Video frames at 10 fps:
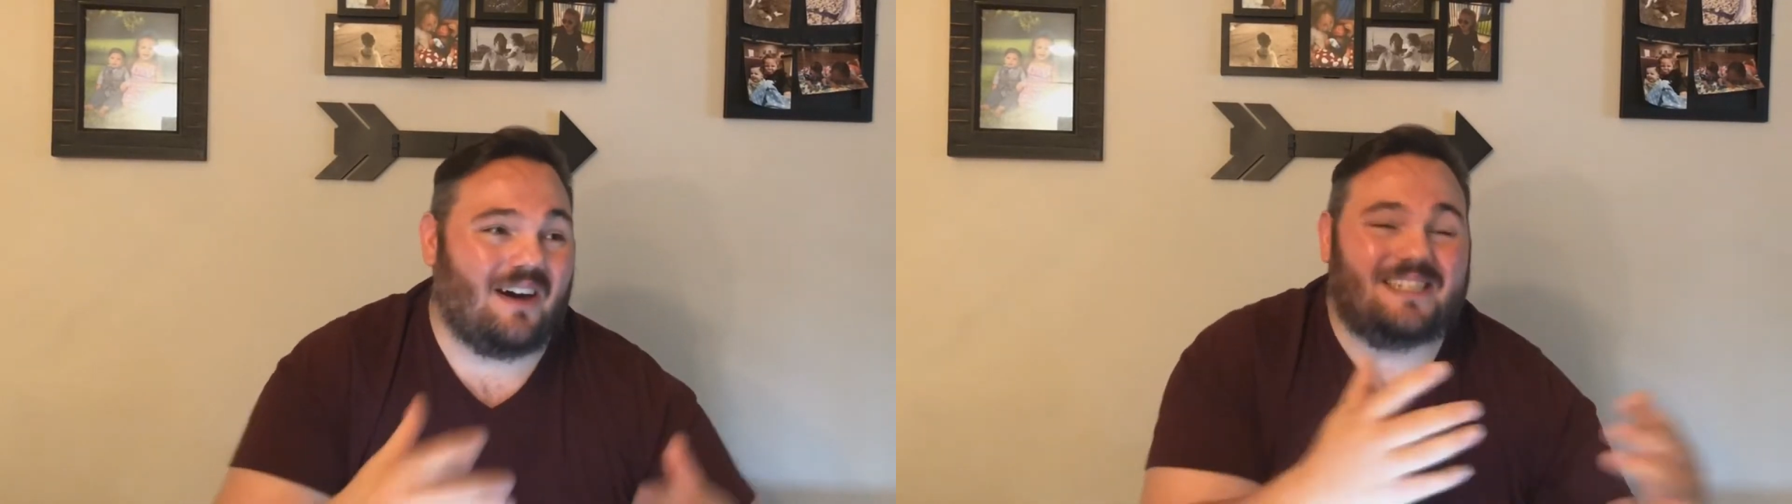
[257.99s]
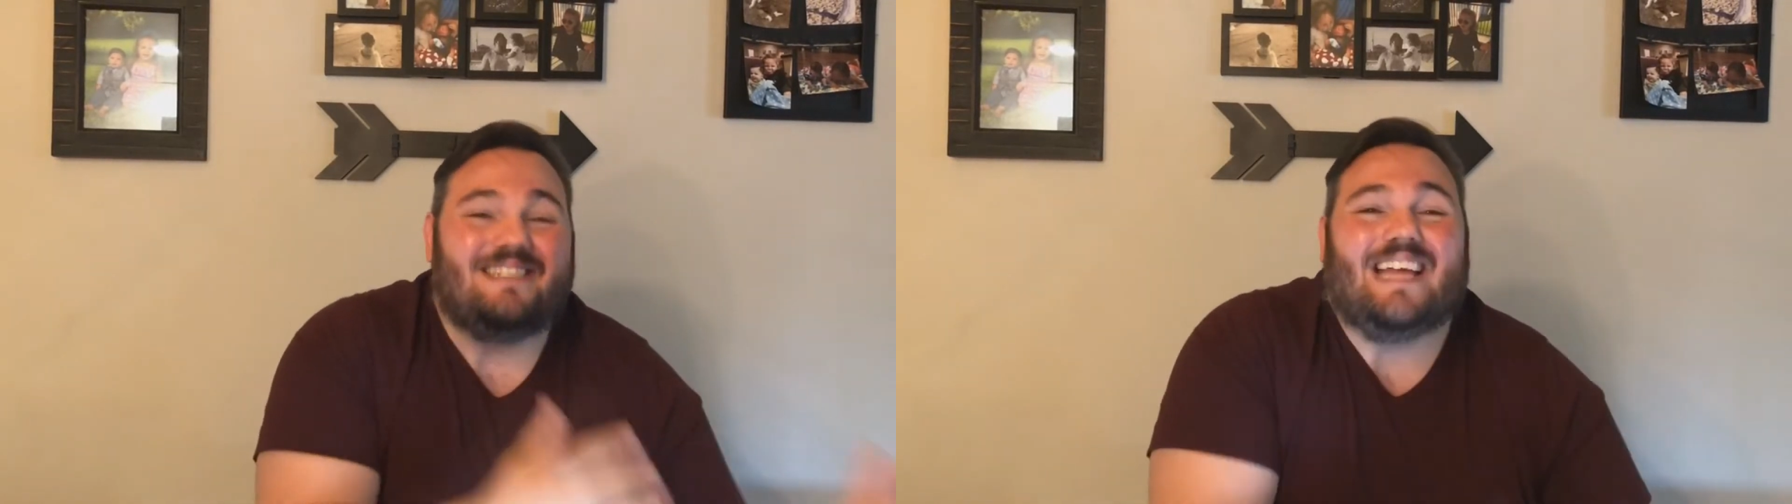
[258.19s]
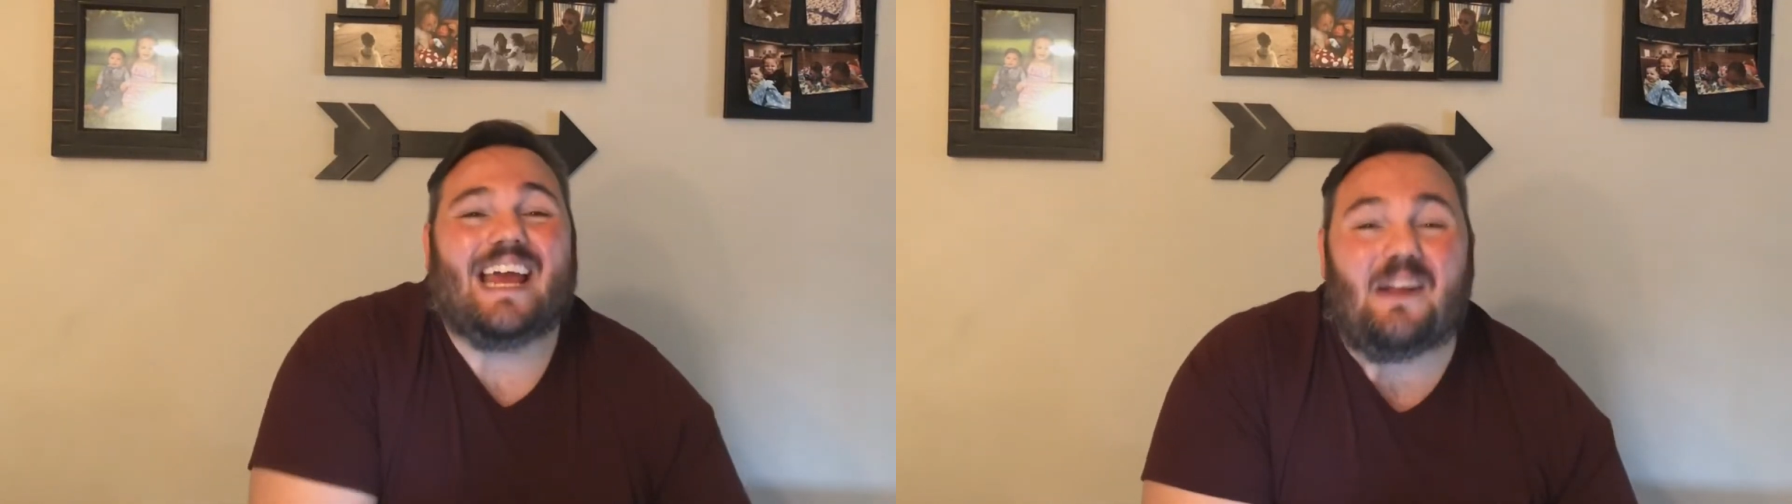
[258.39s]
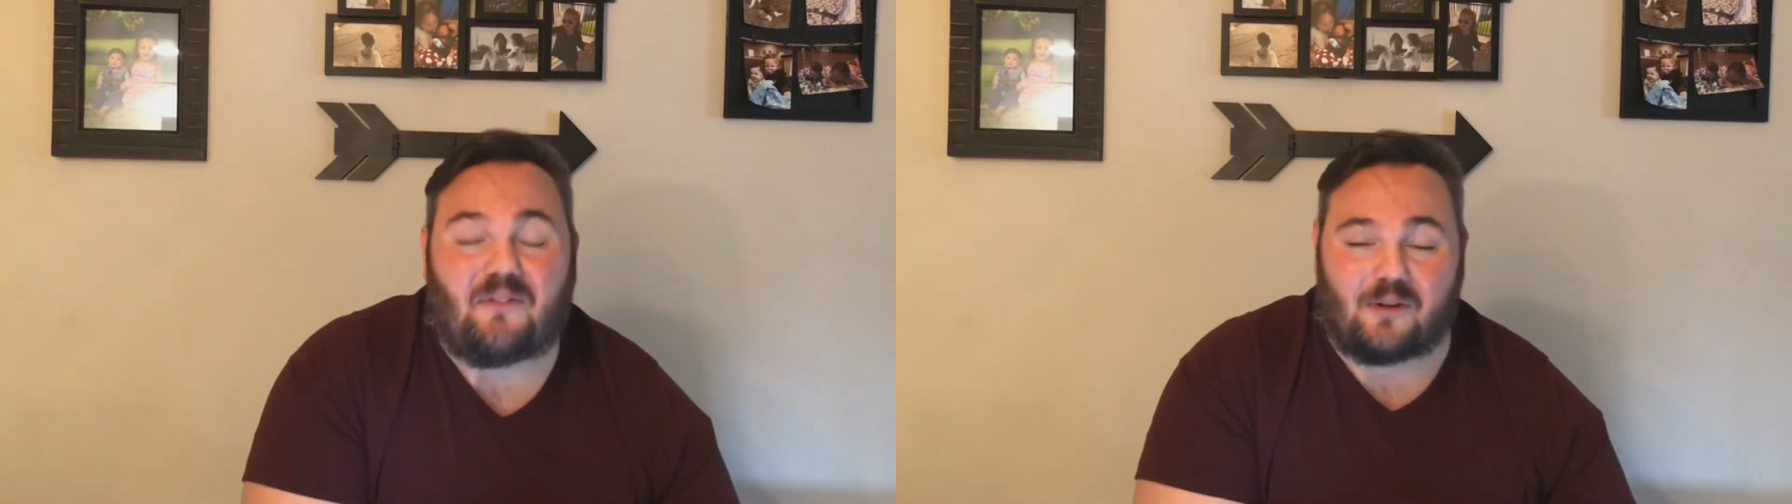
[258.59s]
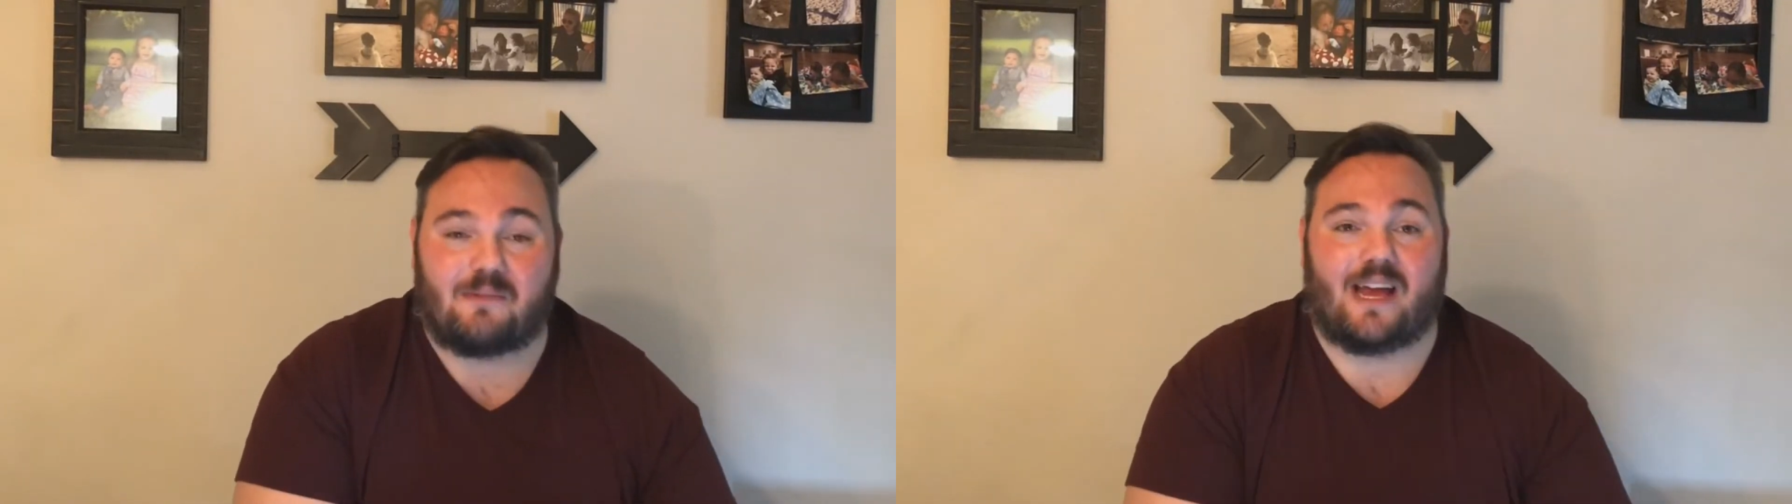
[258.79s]
a day
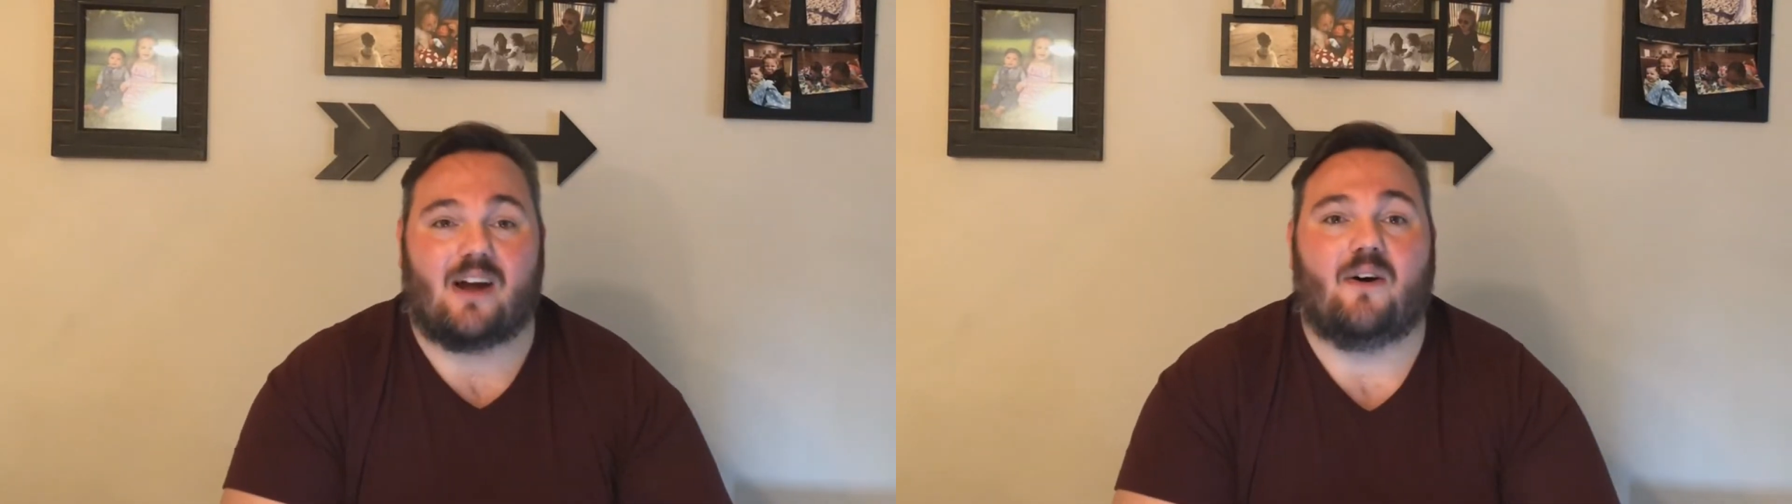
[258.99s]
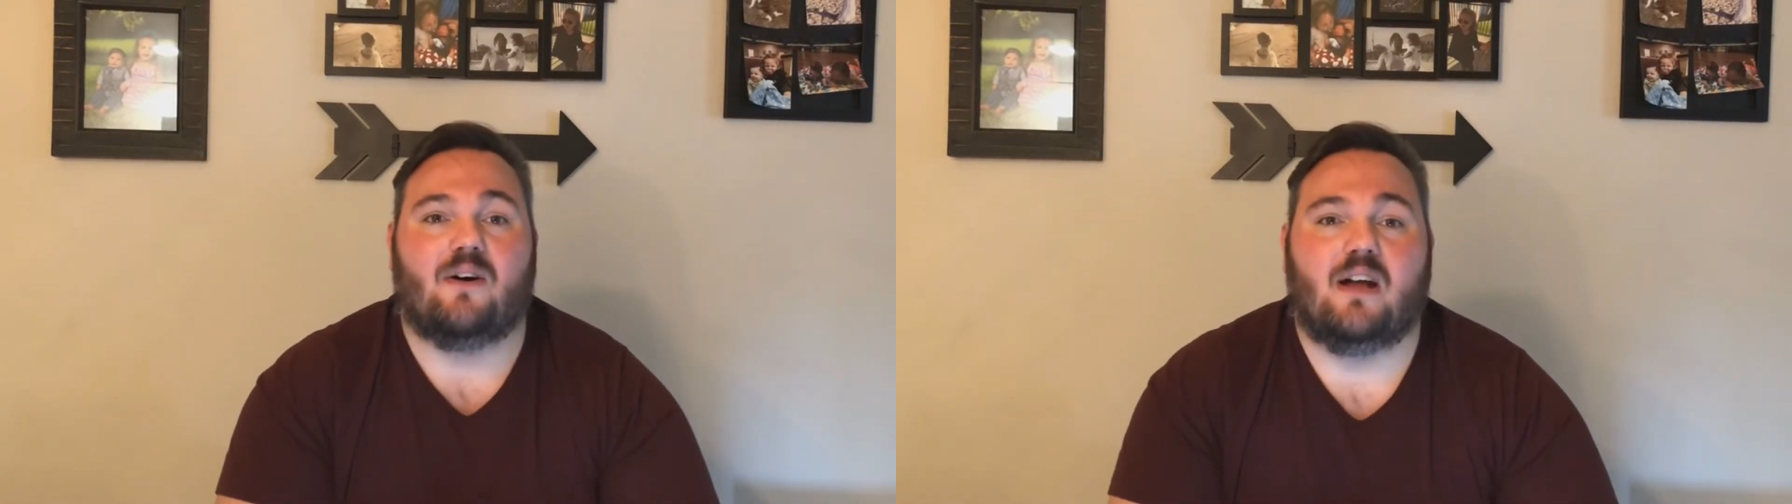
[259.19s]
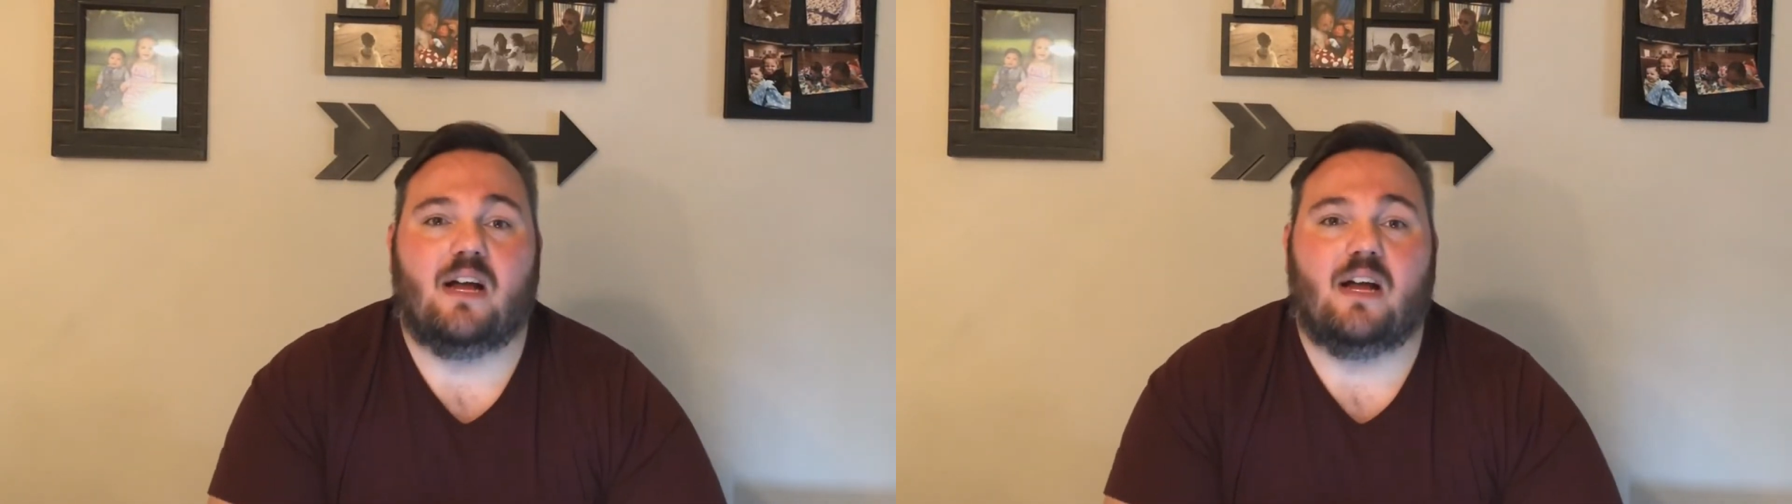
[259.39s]
from now.